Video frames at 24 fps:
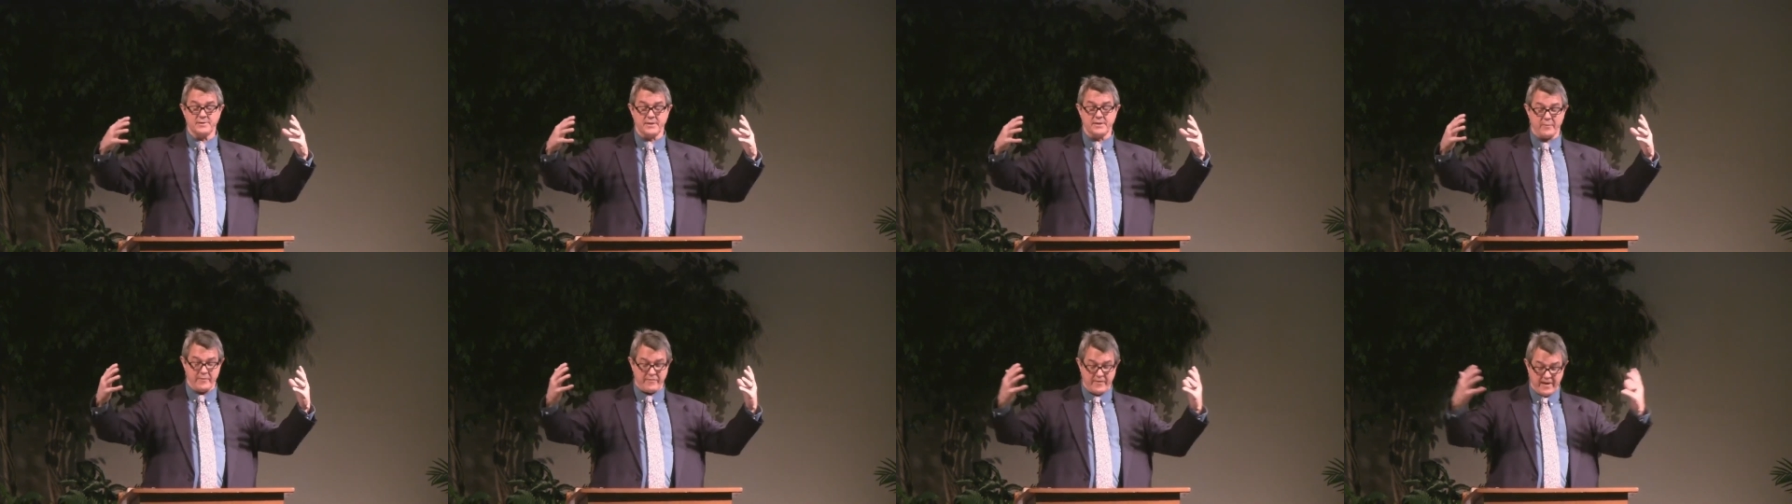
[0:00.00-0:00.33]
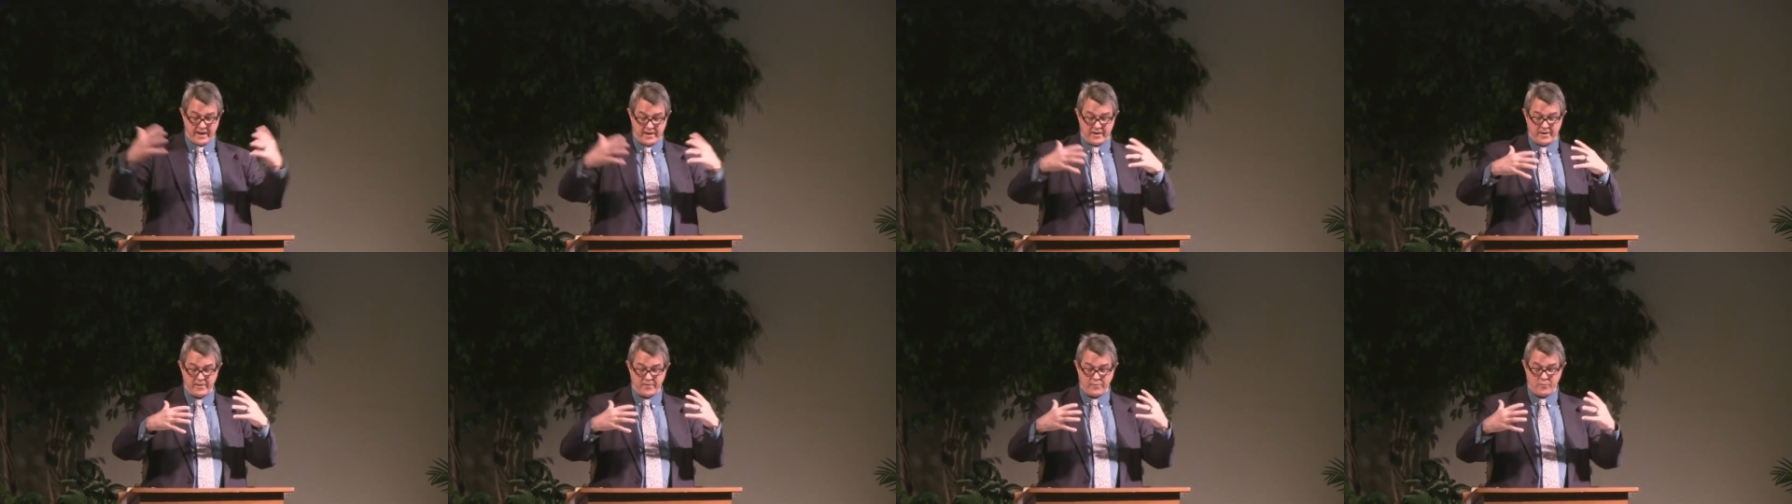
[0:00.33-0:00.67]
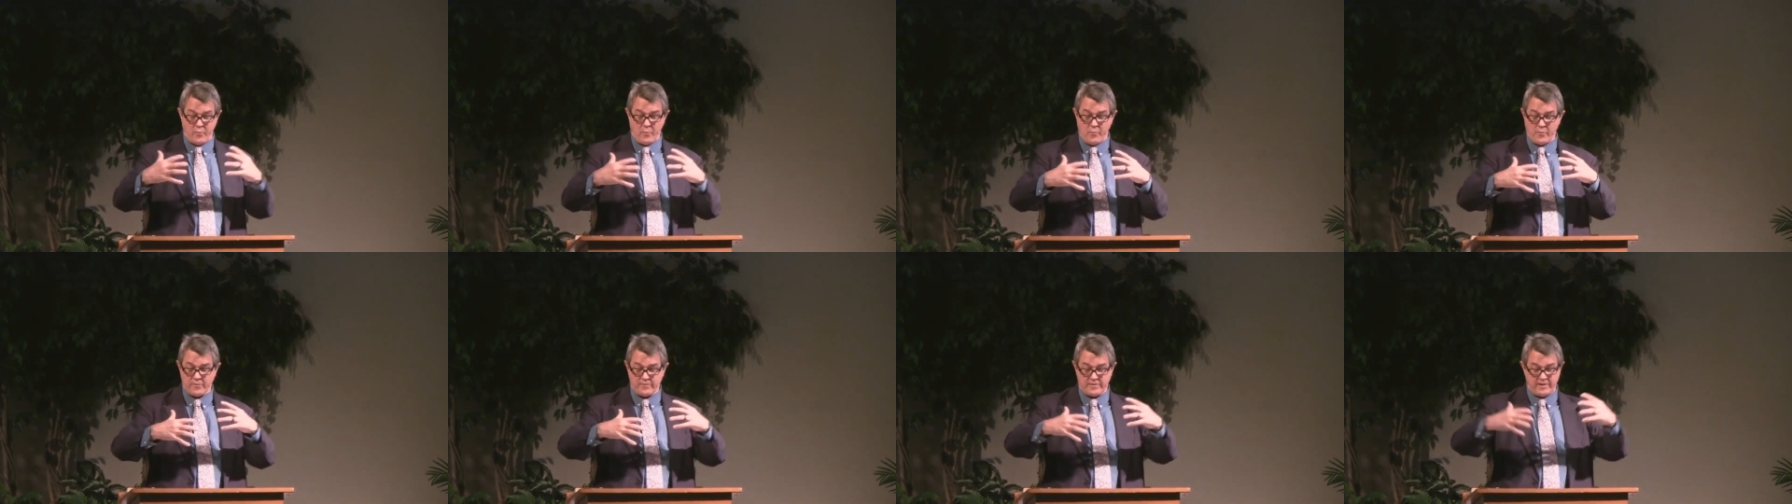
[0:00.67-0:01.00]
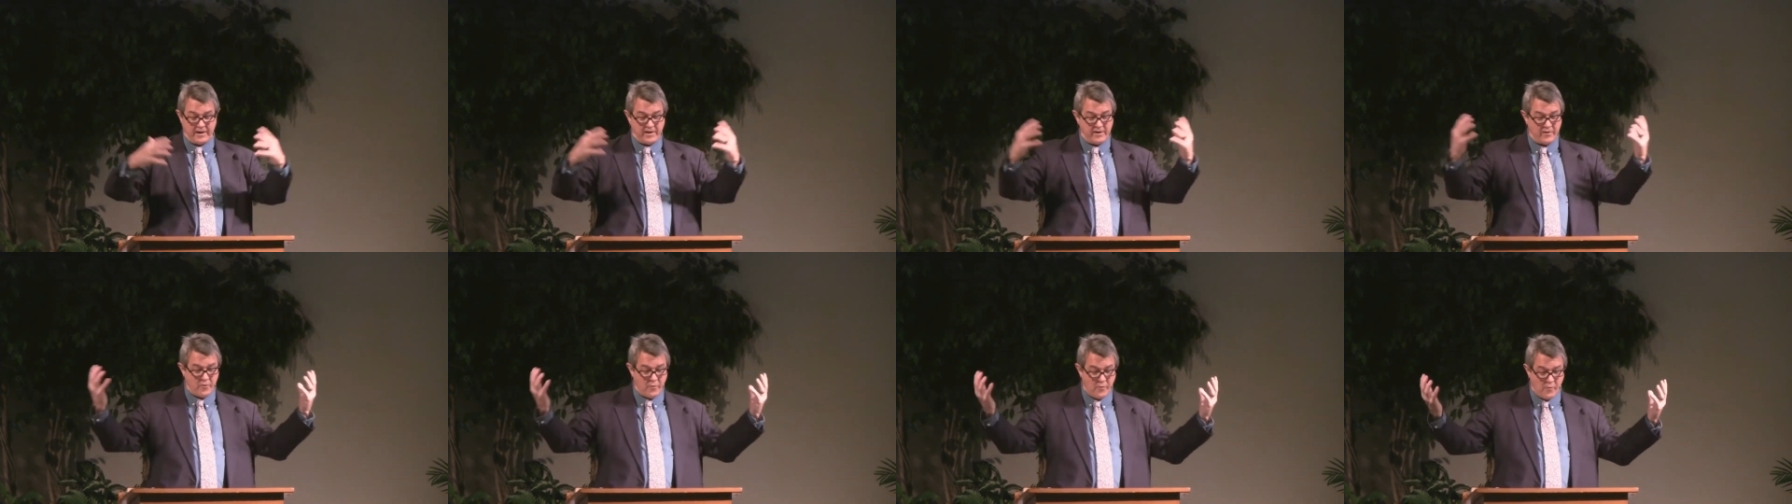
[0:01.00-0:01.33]
that we've had under
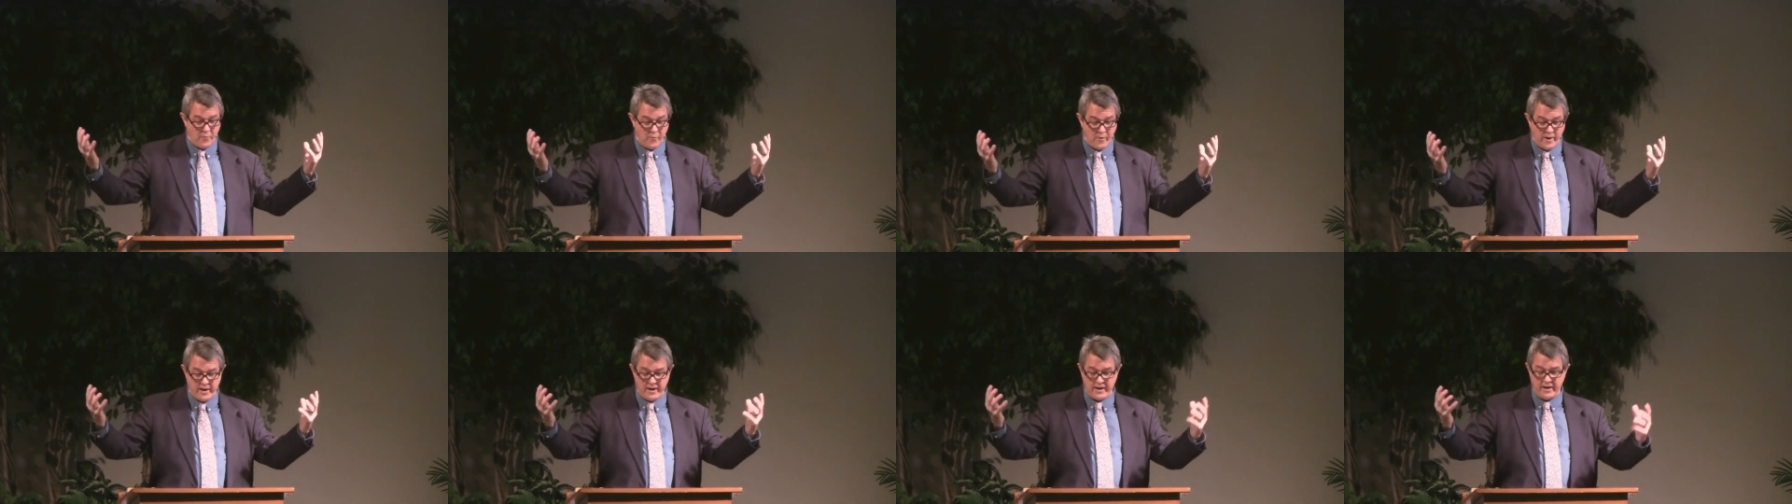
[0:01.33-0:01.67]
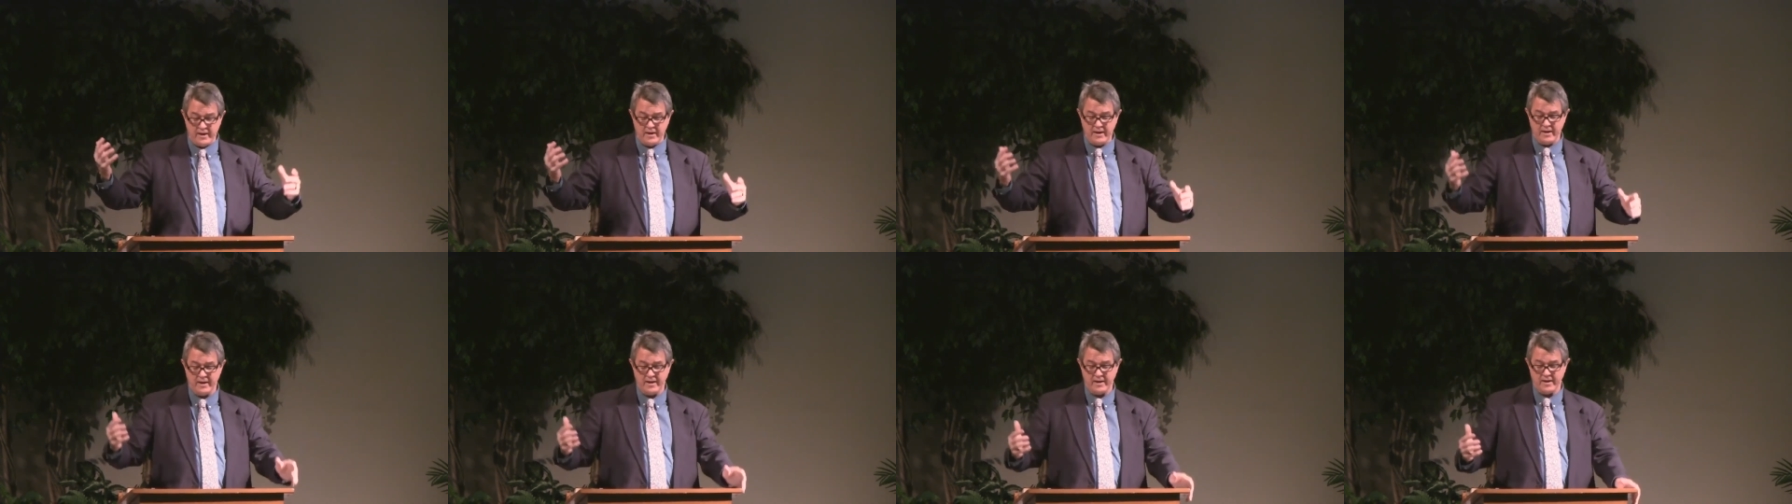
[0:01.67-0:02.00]
quarantine go away